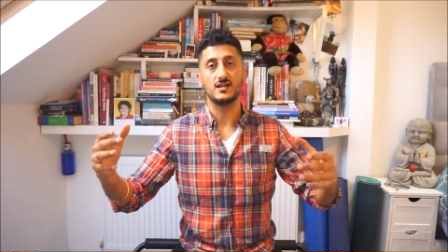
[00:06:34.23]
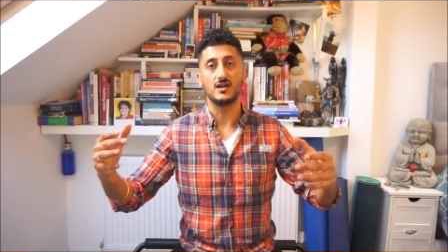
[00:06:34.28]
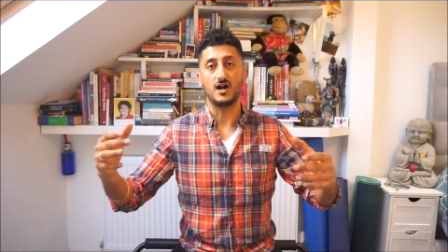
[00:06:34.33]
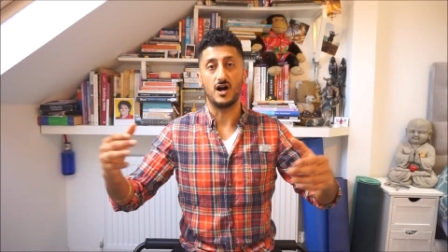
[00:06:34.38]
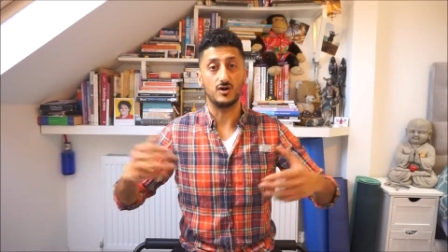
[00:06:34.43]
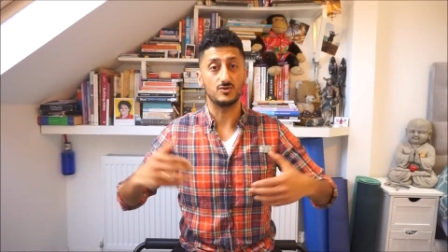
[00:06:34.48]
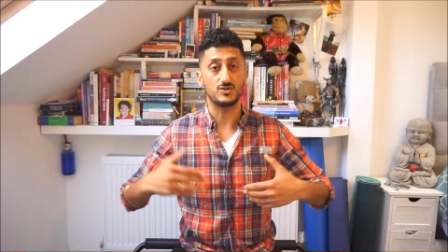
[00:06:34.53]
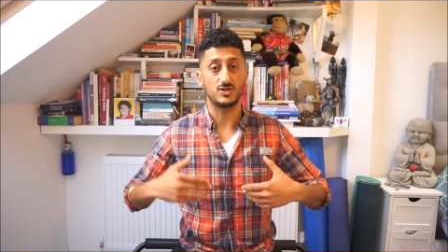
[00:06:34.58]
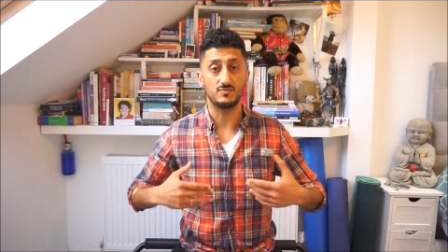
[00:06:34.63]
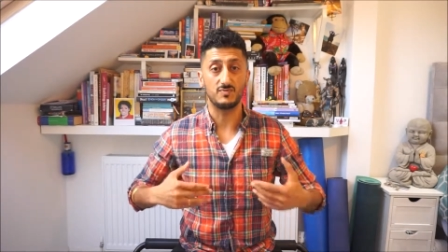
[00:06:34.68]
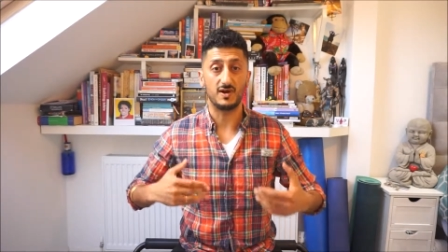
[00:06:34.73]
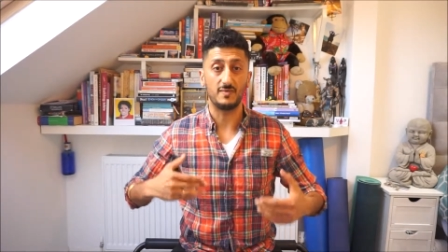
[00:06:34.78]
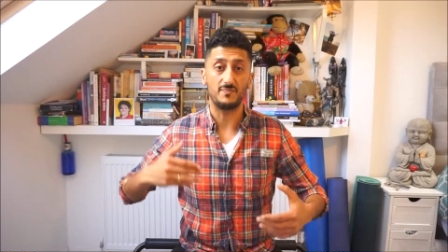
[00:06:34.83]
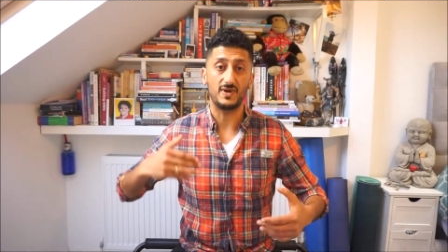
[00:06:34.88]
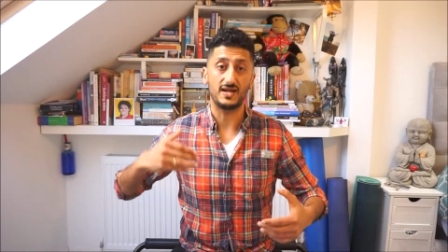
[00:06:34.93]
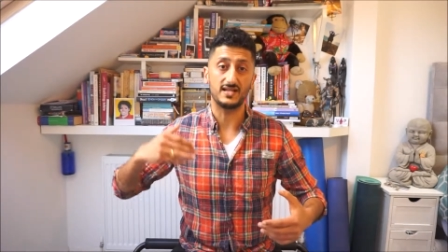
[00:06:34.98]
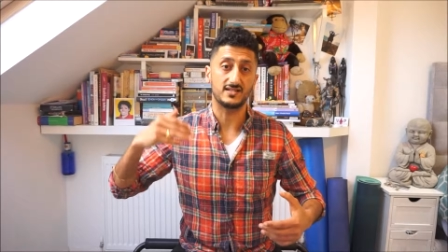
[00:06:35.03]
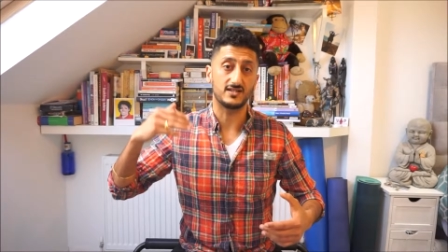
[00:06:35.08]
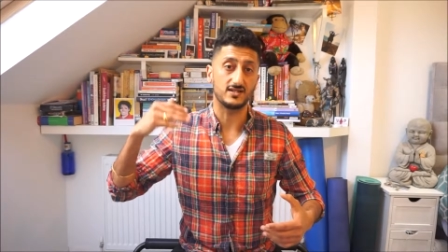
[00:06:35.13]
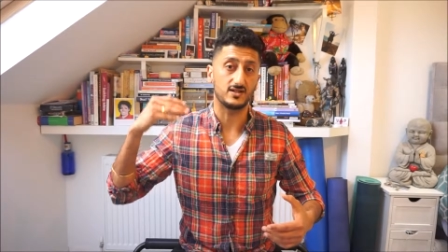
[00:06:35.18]
I'll do my
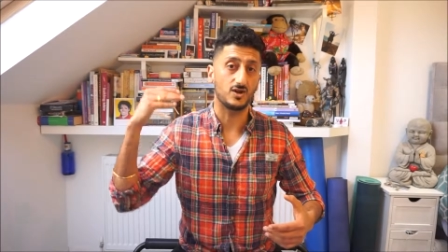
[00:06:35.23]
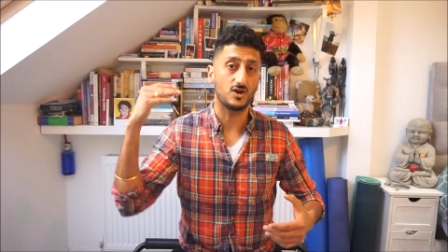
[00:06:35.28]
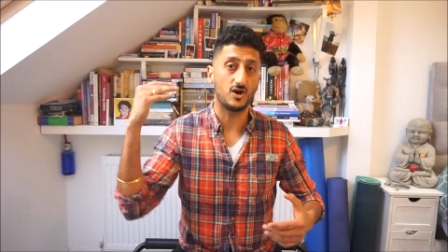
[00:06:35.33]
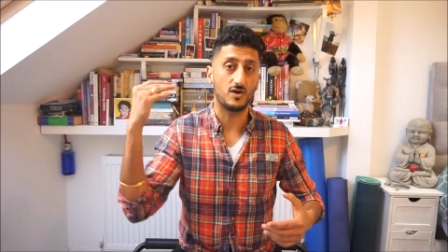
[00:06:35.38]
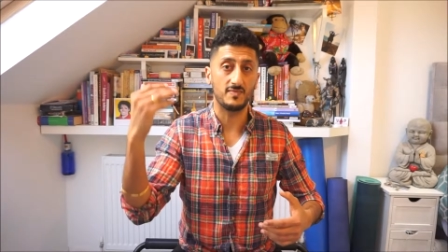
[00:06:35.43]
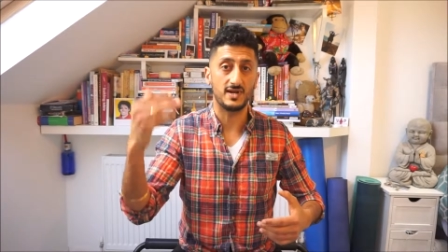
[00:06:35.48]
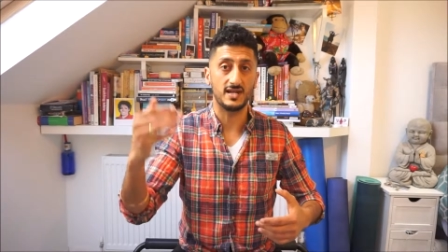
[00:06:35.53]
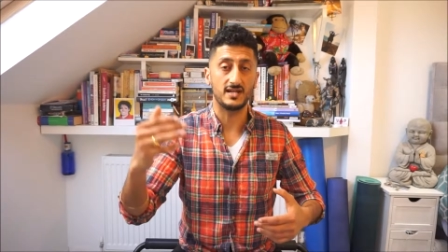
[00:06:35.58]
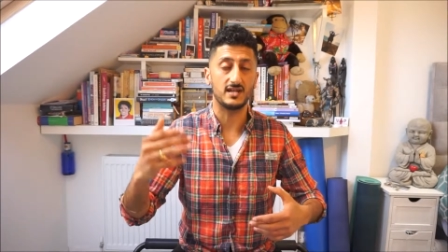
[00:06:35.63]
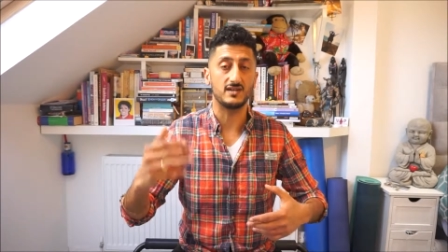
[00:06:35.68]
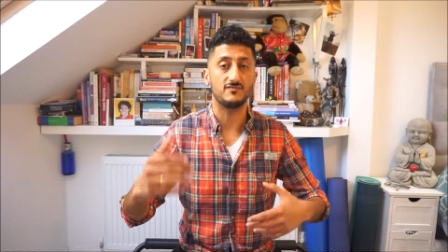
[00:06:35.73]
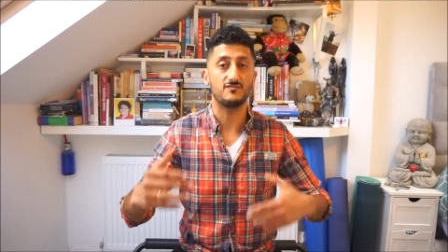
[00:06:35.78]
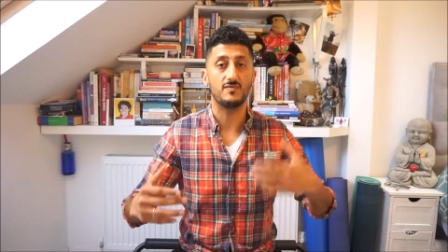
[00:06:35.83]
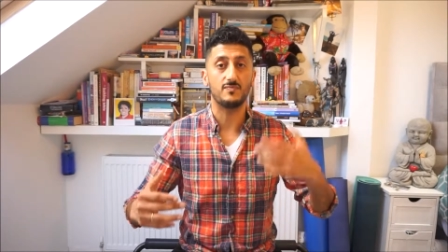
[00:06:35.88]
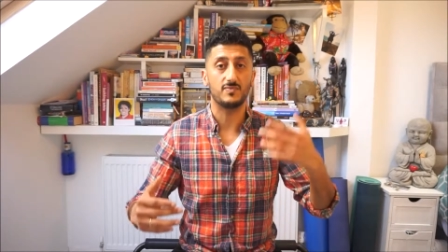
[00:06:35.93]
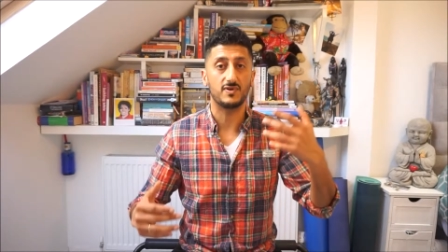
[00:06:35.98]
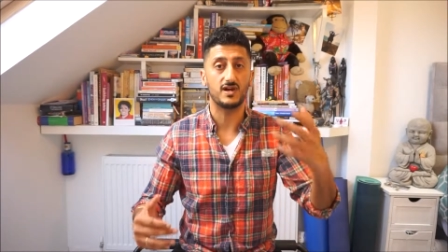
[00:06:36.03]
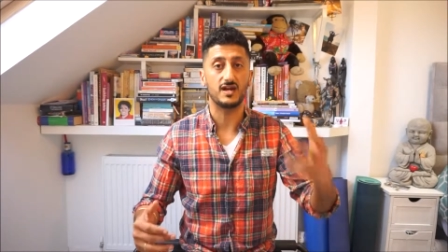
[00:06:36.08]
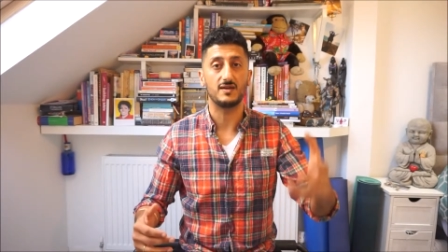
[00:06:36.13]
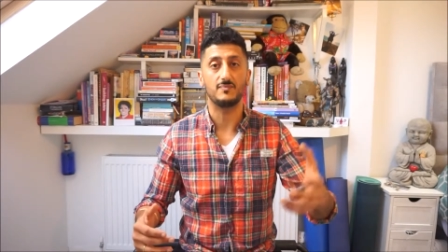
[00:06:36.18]
best to comment and
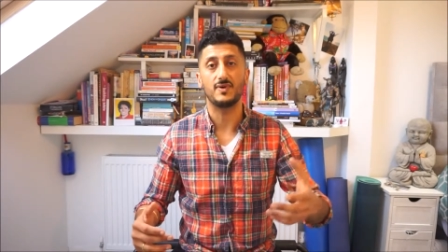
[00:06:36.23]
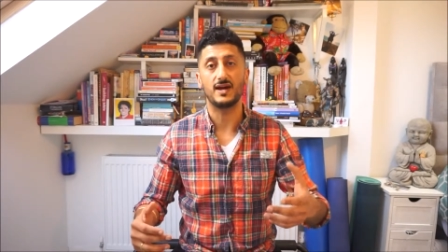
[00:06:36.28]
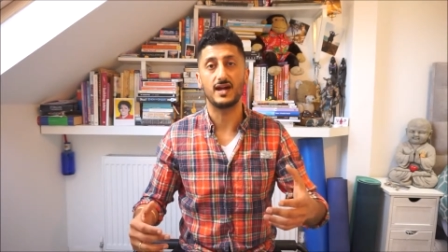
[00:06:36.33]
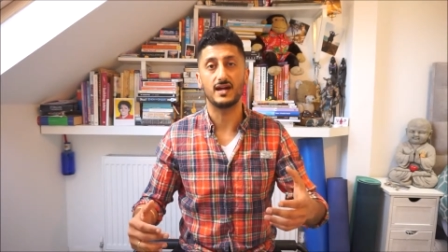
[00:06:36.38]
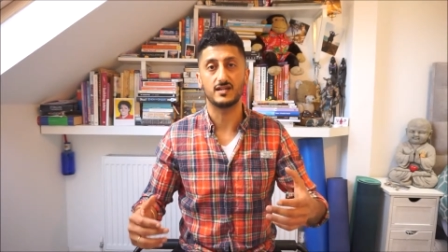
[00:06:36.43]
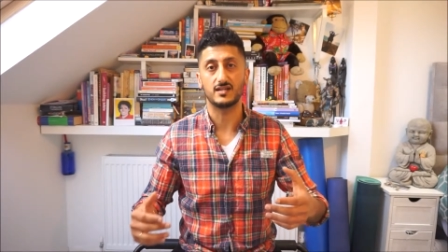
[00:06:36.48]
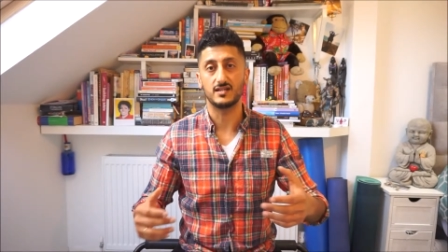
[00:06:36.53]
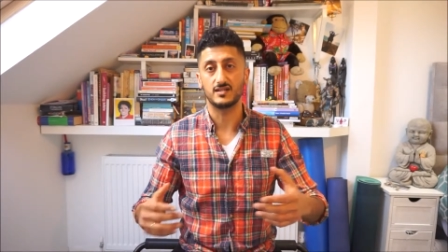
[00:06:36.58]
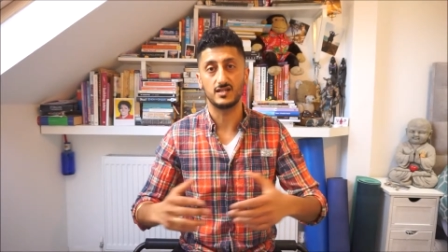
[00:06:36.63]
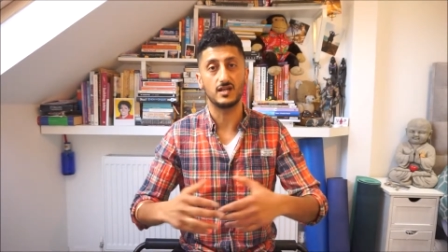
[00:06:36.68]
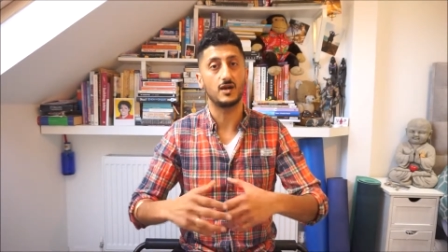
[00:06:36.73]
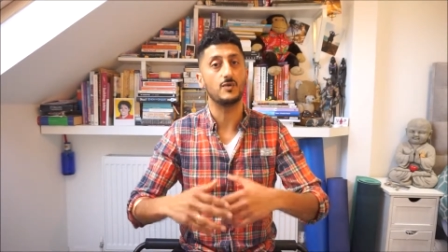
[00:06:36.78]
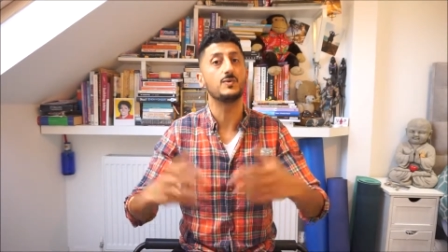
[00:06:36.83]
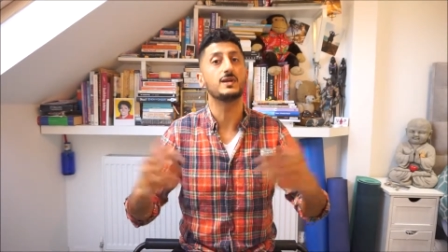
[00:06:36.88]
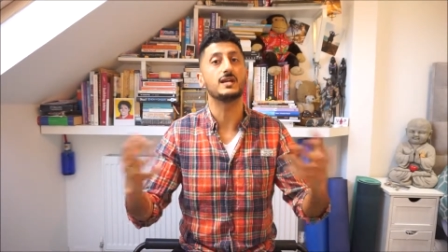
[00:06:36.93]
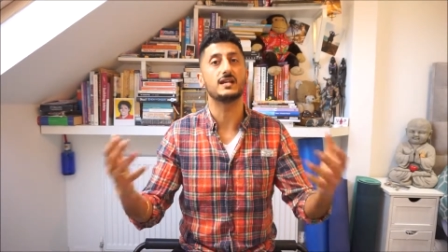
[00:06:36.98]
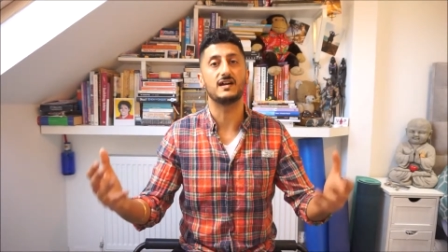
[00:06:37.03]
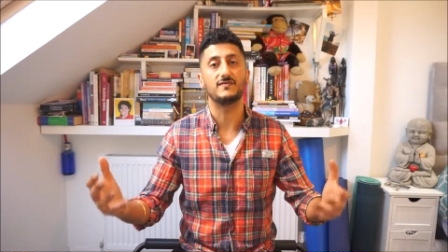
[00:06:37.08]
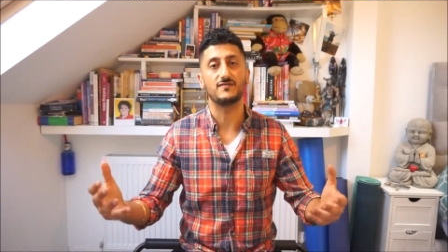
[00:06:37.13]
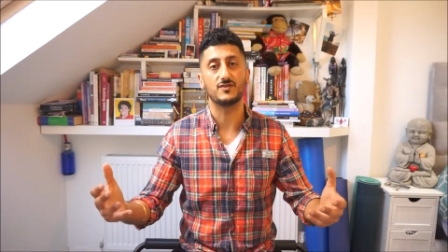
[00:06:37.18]
reply back, and we
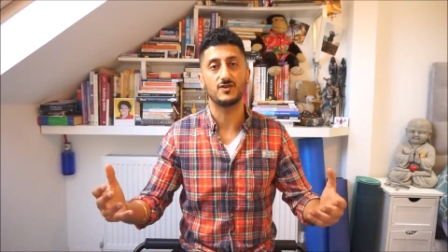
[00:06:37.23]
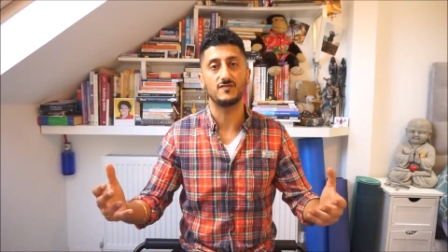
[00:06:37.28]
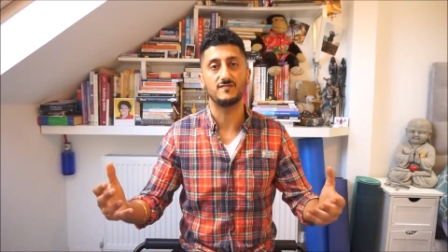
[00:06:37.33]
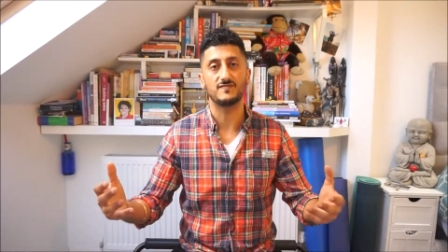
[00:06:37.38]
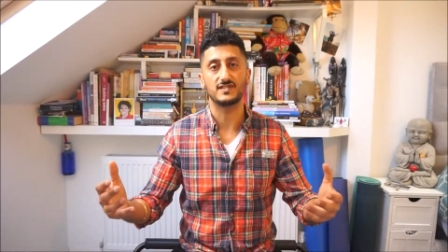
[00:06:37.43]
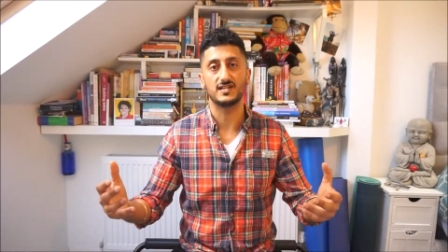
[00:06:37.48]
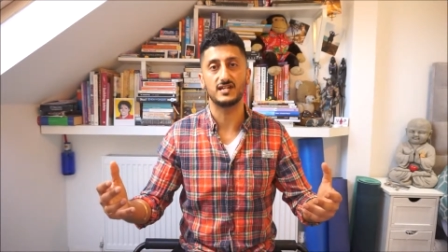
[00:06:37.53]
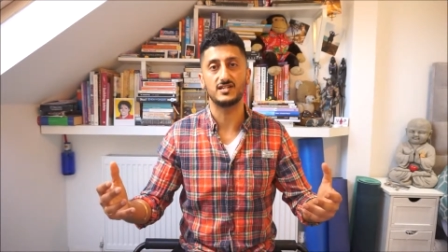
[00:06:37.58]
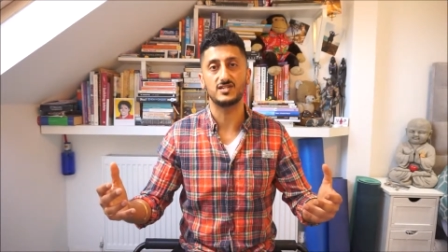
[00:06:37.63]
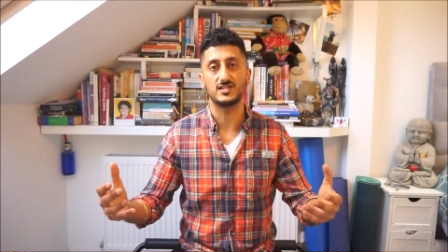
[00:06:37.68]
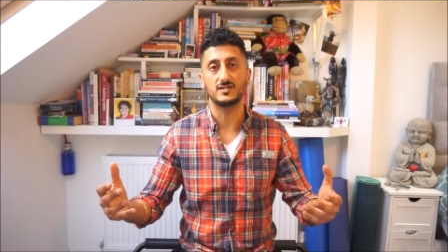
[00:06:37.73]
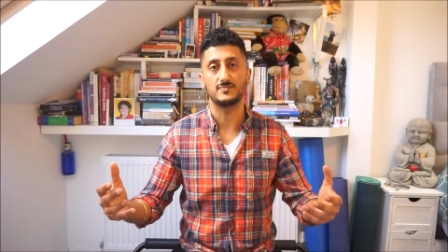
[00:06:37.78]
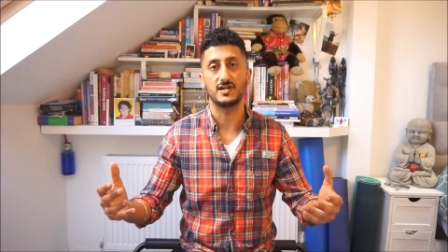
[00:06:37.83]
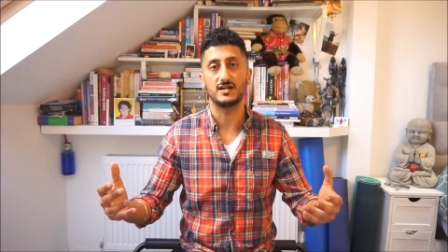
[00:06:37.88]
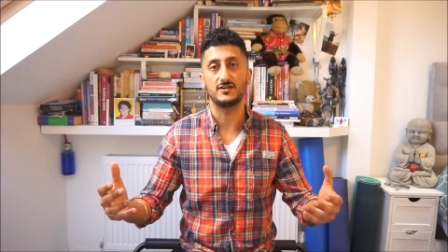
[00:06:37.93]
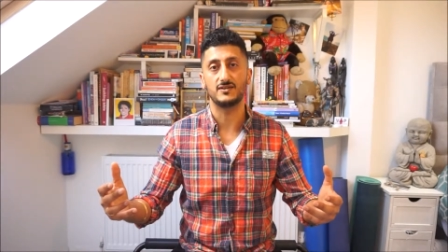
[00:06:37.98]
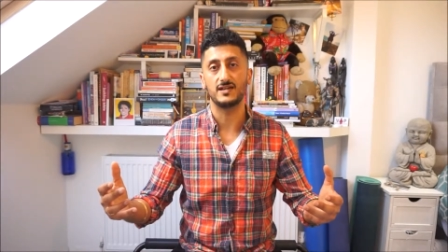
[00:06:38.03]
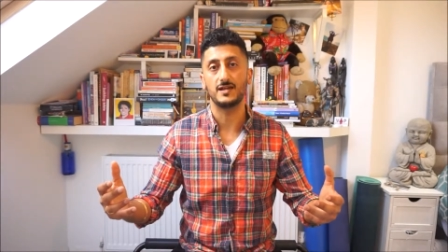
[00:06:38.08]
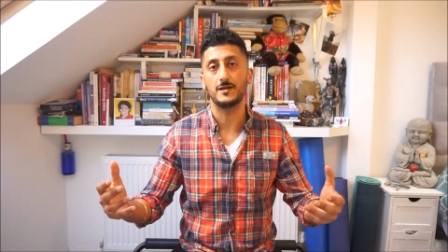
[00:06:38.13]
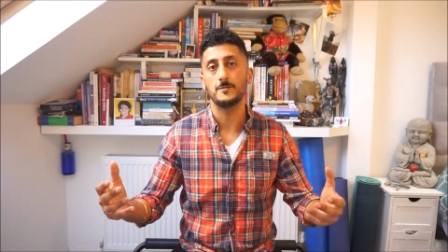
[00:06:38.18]
can have a conversation
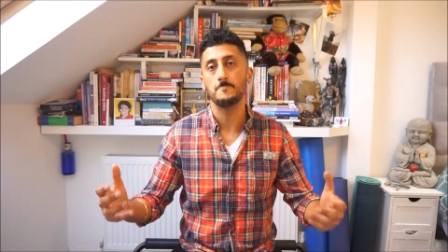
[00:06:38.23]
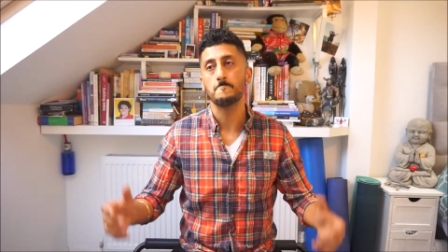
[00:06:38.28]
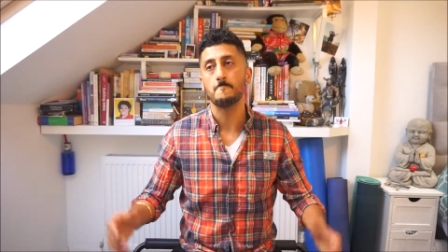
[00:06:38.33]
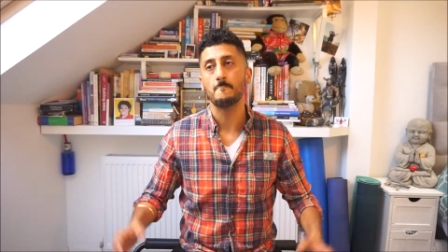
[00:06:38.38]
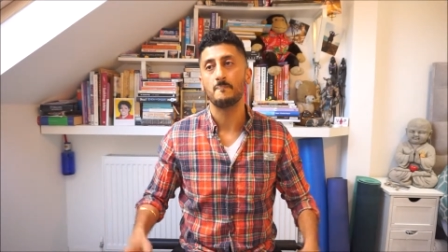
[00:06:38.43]
about it,